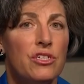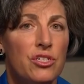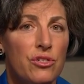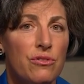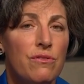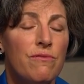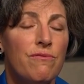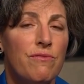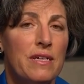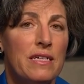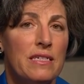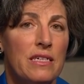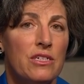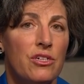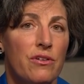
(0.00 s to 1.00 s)
Student
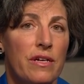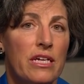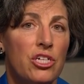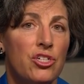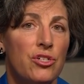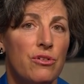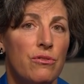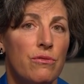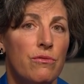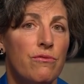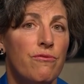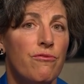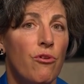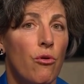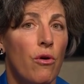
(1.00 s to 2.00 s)
visas are
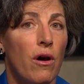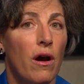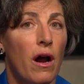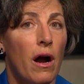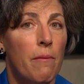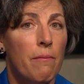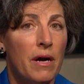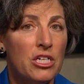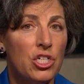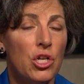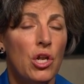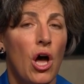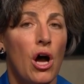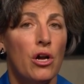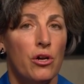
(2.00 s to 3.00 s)
issued for a much
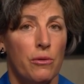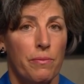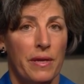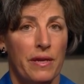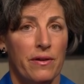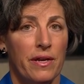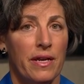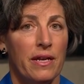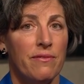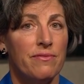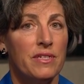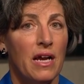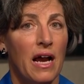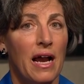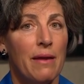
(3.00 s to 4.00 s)
longer period
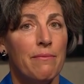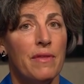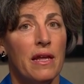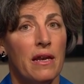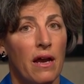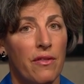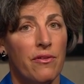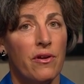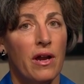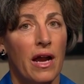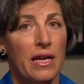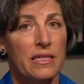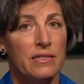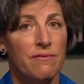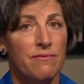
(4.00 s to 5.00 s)
of time than other
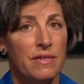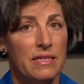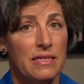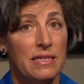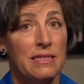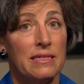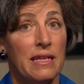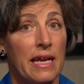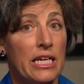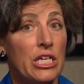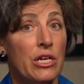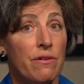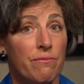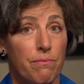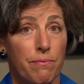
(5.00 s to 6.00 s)
kinds of visas
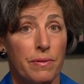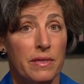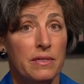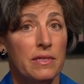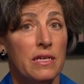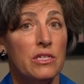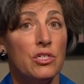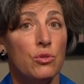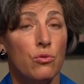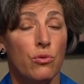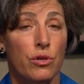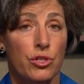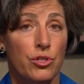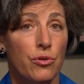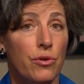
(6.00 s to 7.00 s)
like business
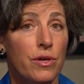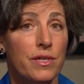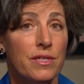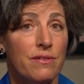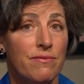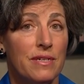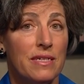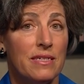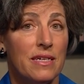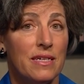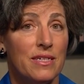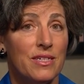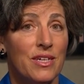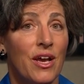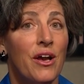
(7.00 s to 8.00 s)
or tourist
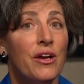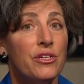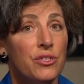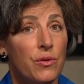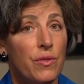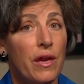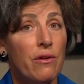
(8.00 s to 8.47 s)
visas. So